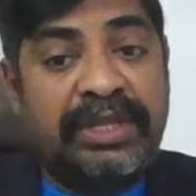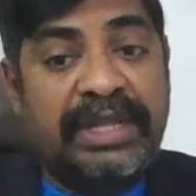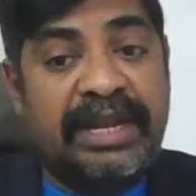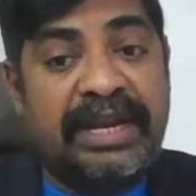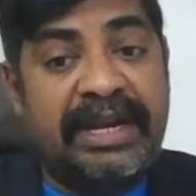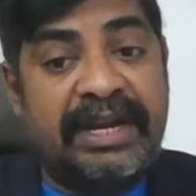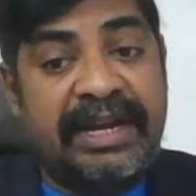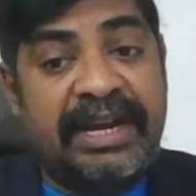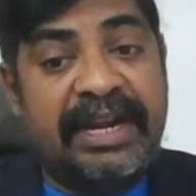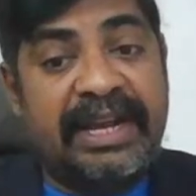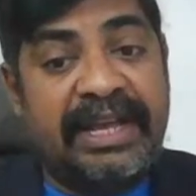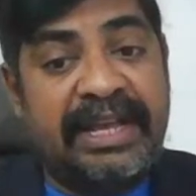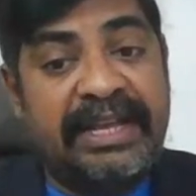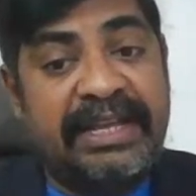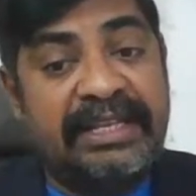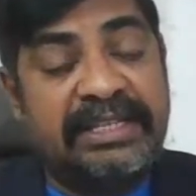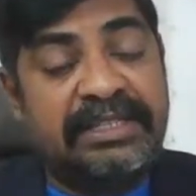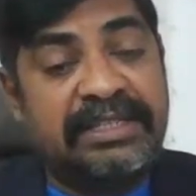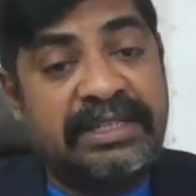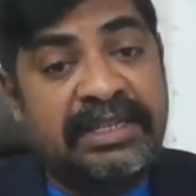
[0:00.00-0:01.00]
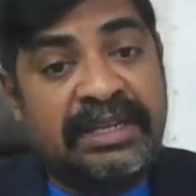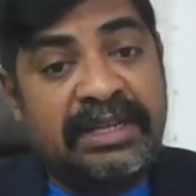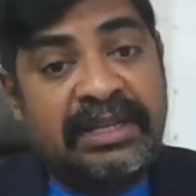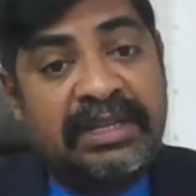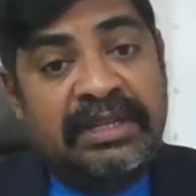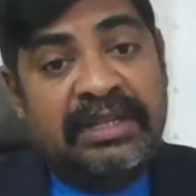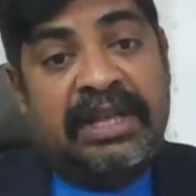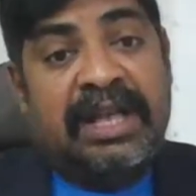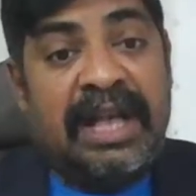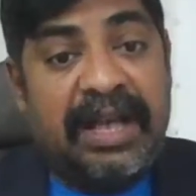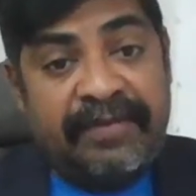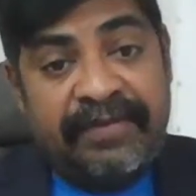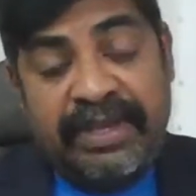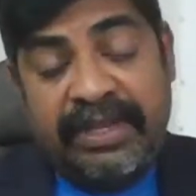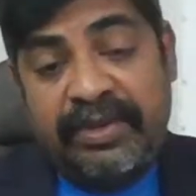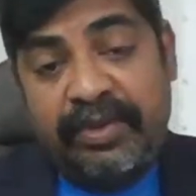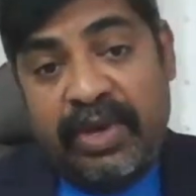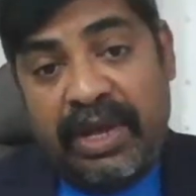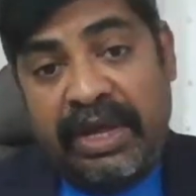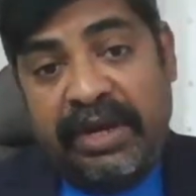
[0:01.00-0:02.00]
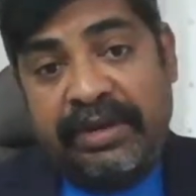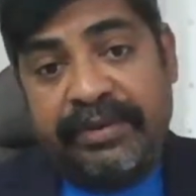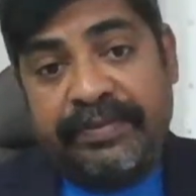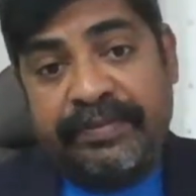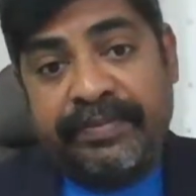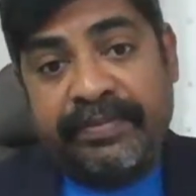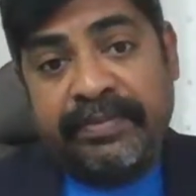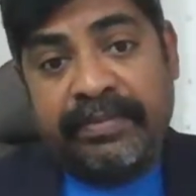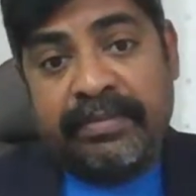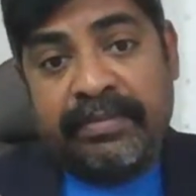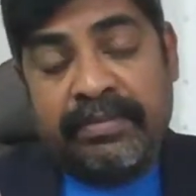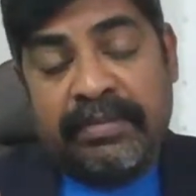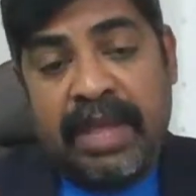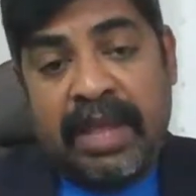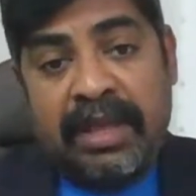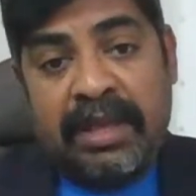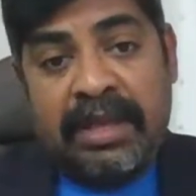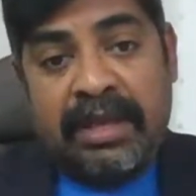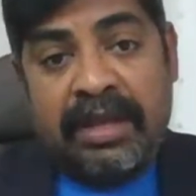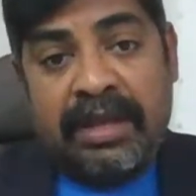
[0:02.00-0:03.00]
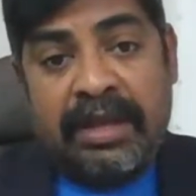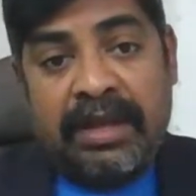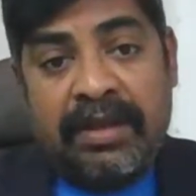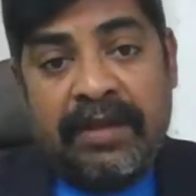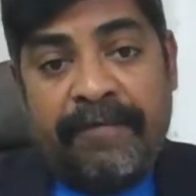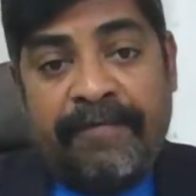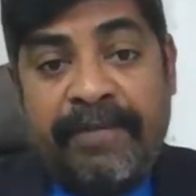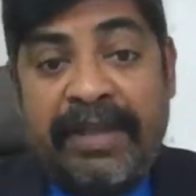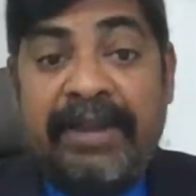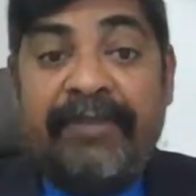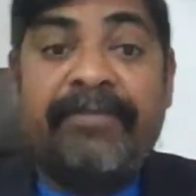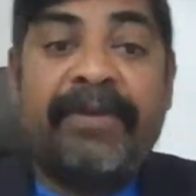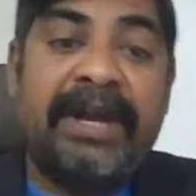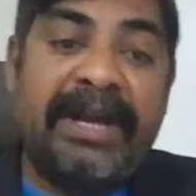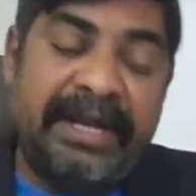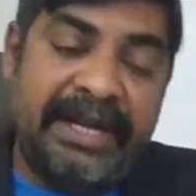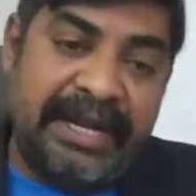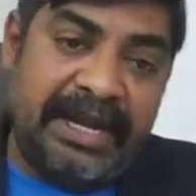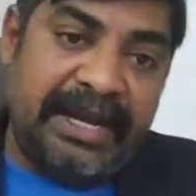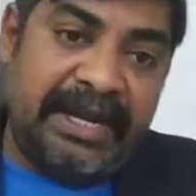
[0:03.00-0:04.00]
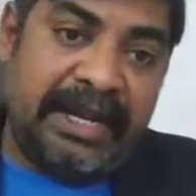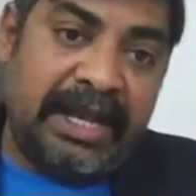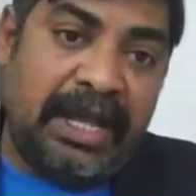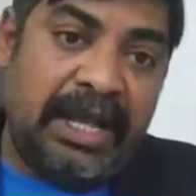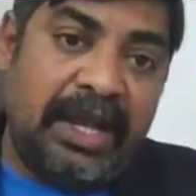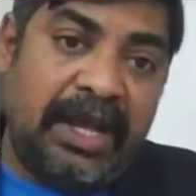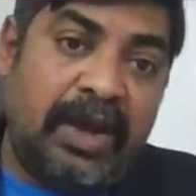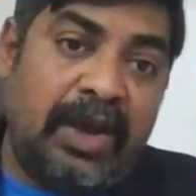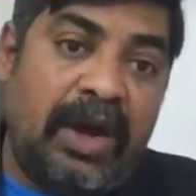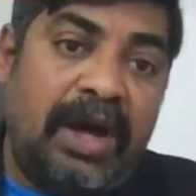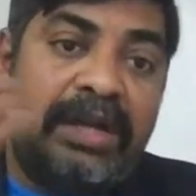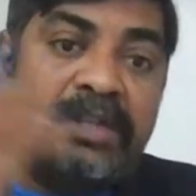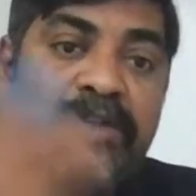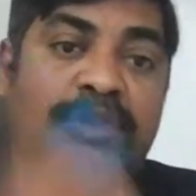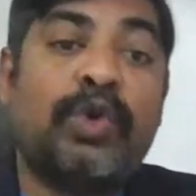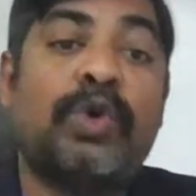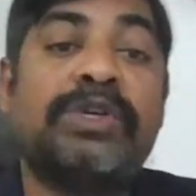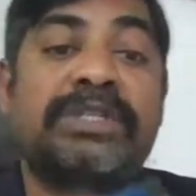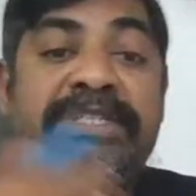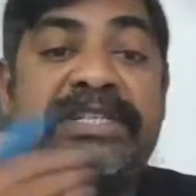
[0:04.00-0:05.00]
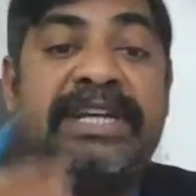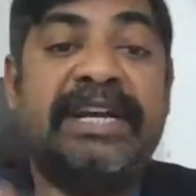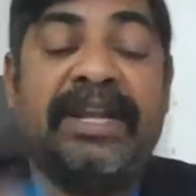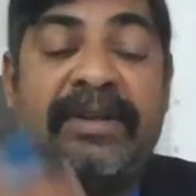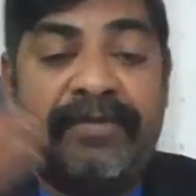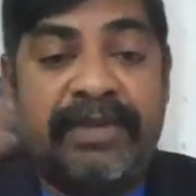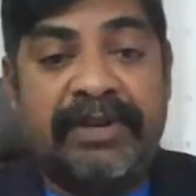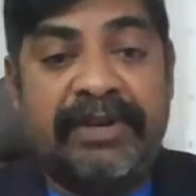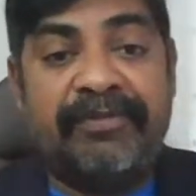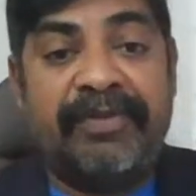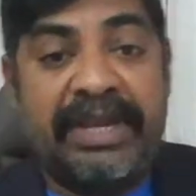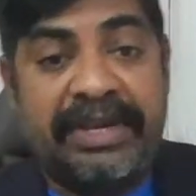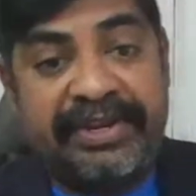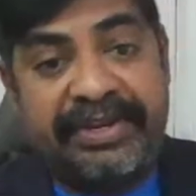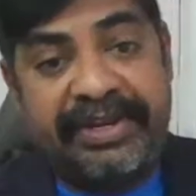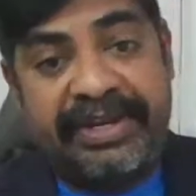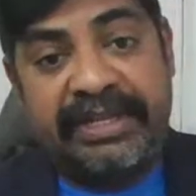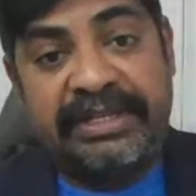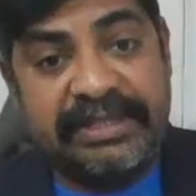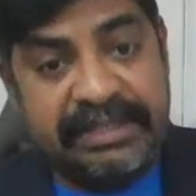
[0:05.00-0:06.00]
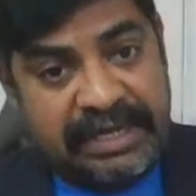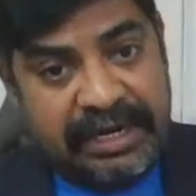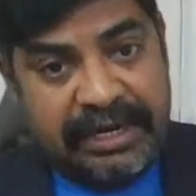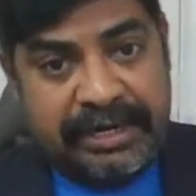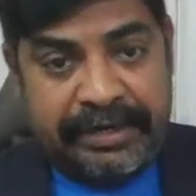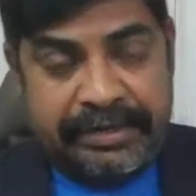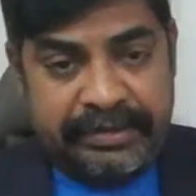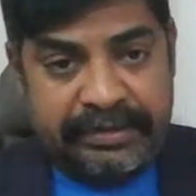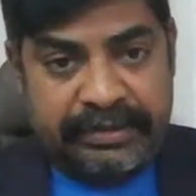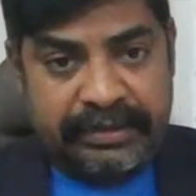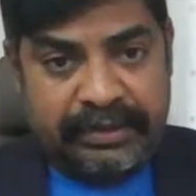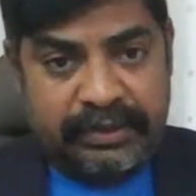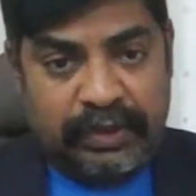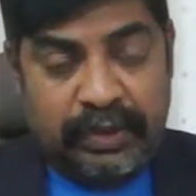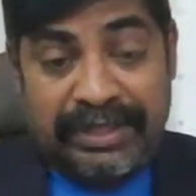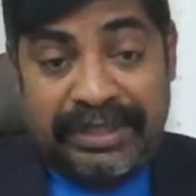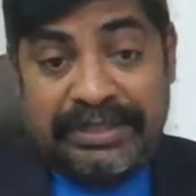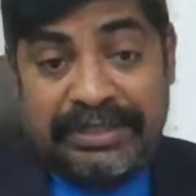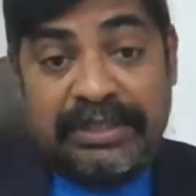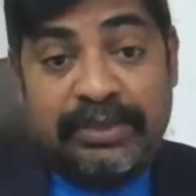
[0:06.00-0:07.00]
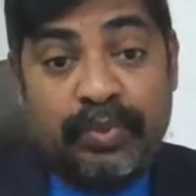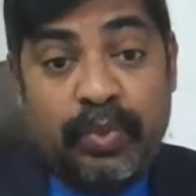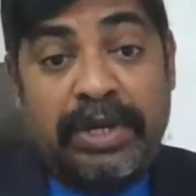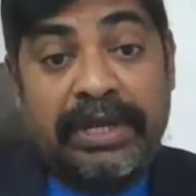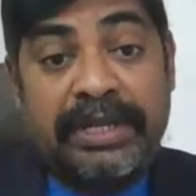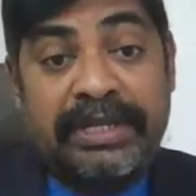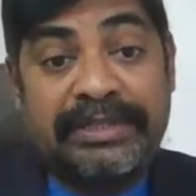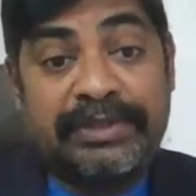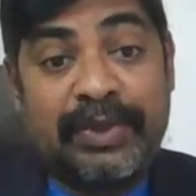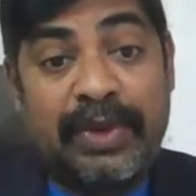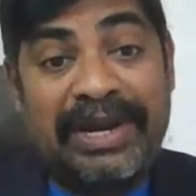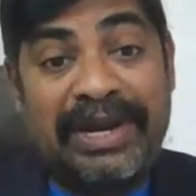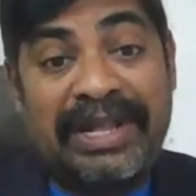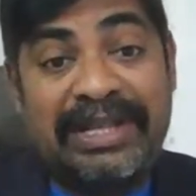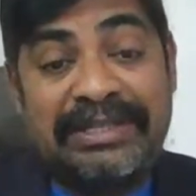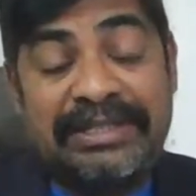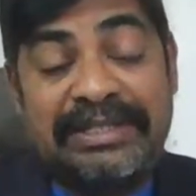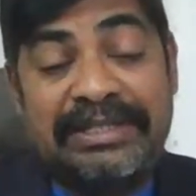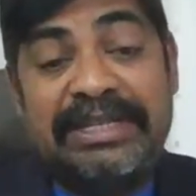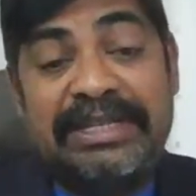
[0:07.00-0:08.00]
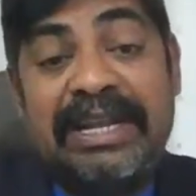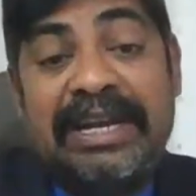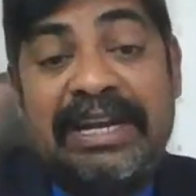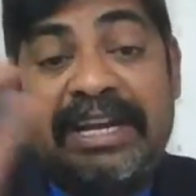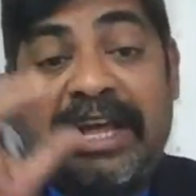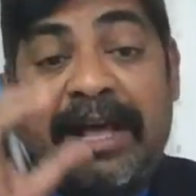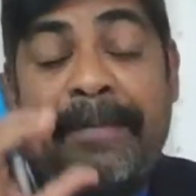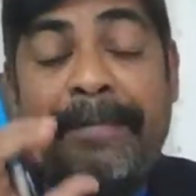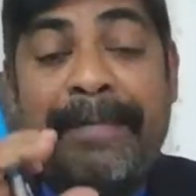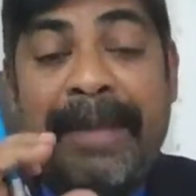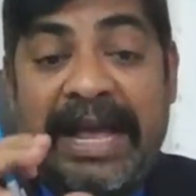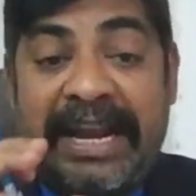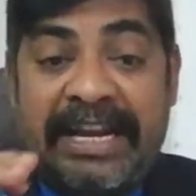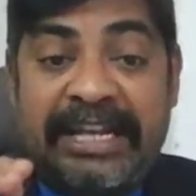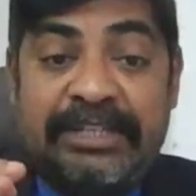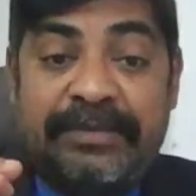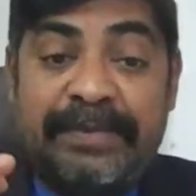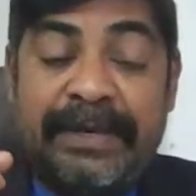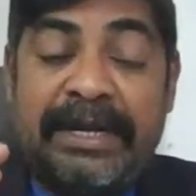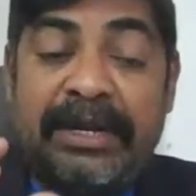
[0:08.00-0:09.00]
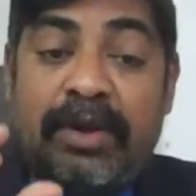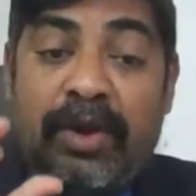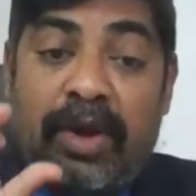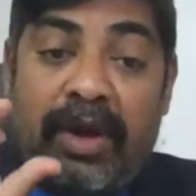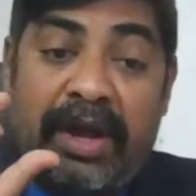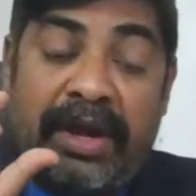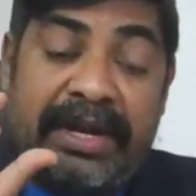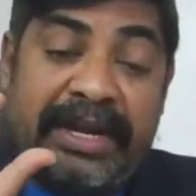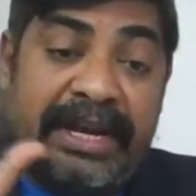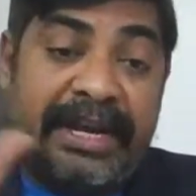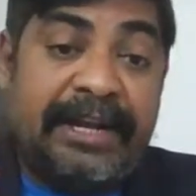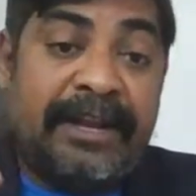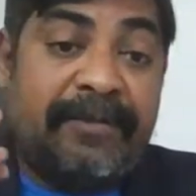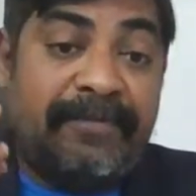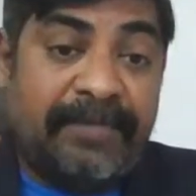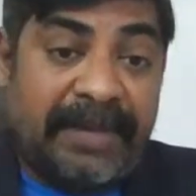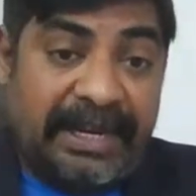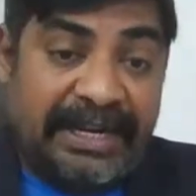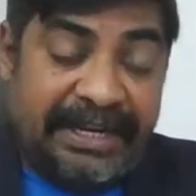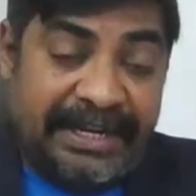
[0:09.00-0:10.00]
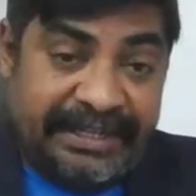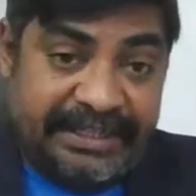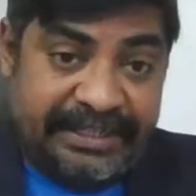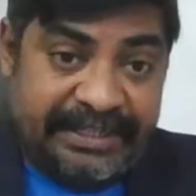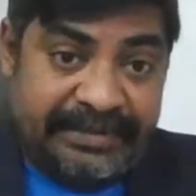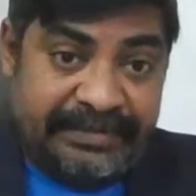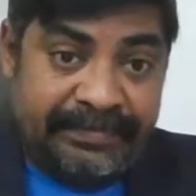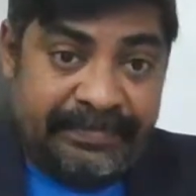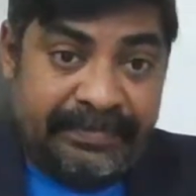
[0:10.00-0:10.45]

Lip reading: the data is having your verified data or source data verification is done. So this is what is called as data management or data validation.